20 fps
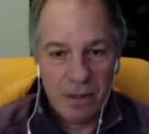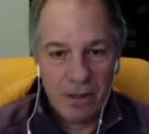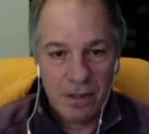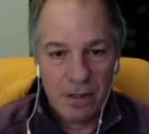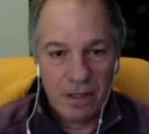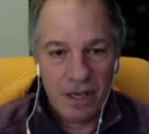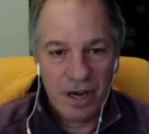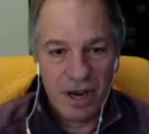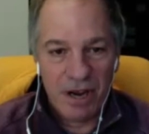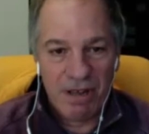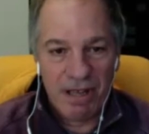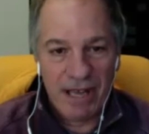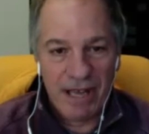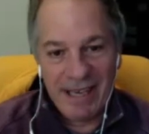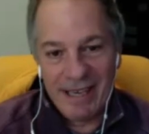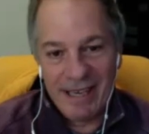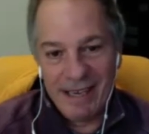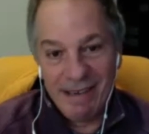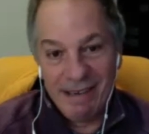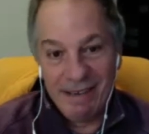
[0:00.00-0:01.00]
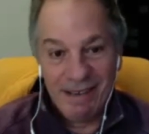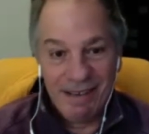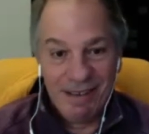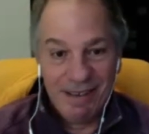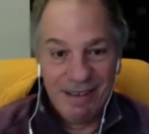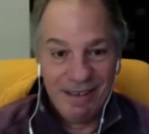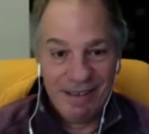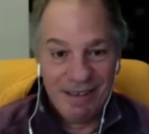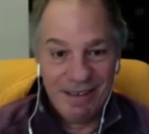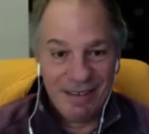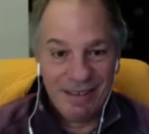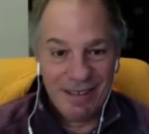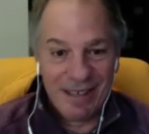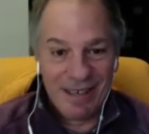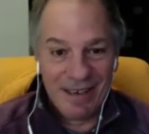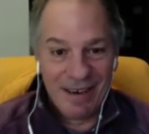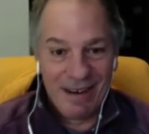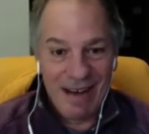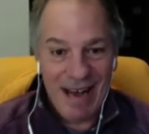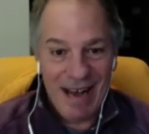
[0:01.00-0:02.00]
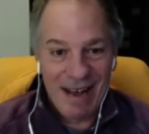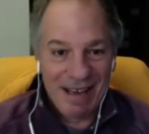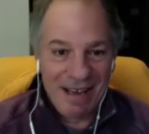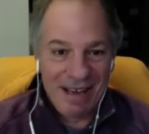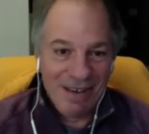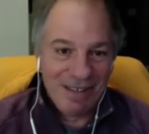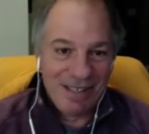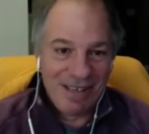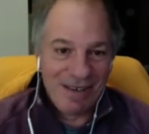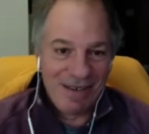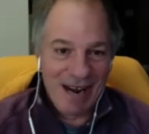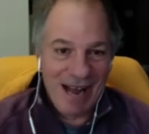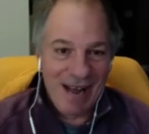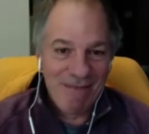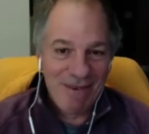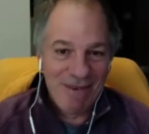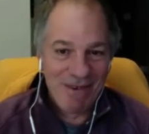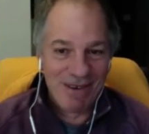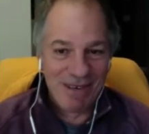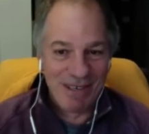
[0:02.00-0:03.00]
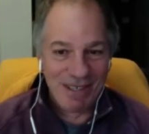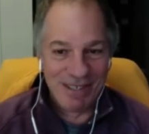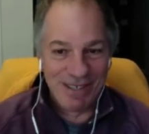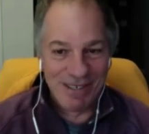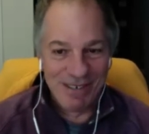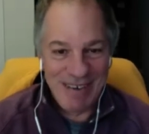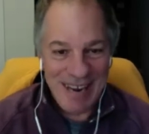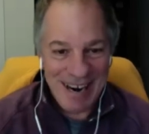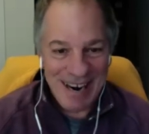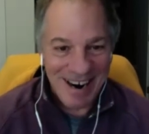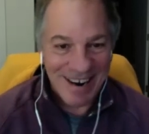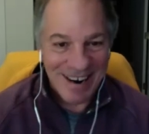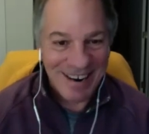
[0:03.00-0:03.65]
How can you say what I'm doing is too narrow?